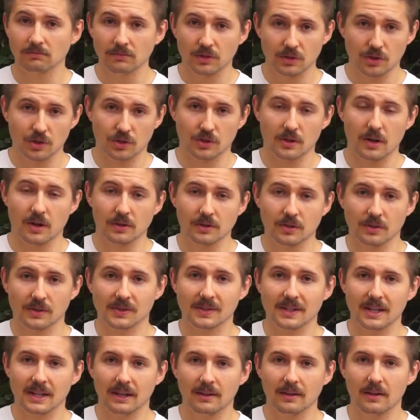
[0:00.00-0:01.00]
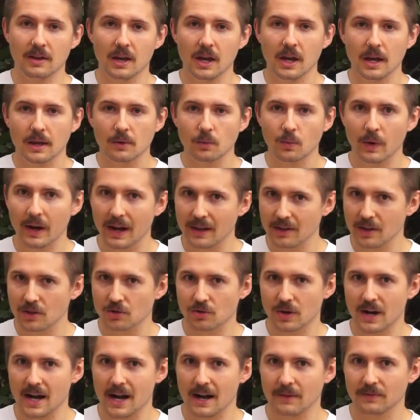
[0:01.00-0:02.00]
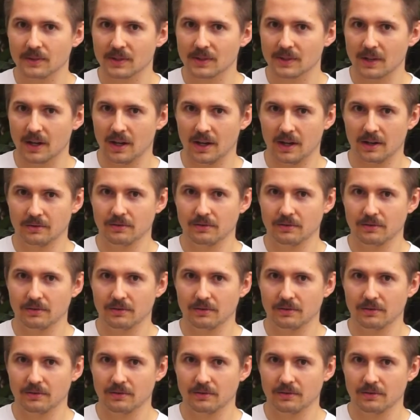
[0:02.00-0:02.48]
just on your skin where the drafts are